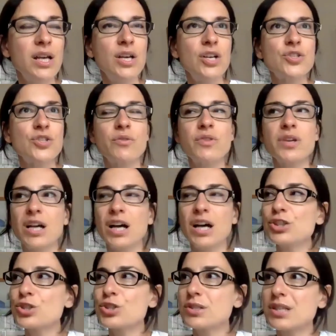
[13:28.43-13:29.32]
So the
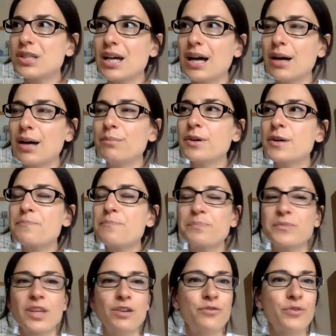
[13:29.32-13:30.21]
culture tab,
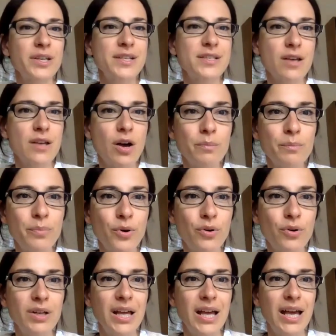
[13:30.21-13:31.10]
for
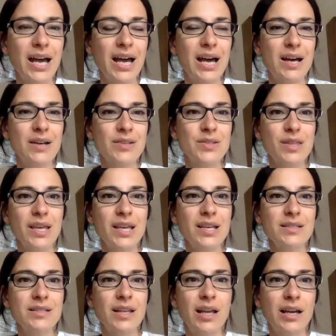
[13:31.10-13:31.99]
example, has
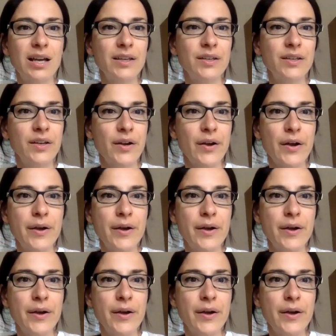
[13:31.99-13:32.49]
things like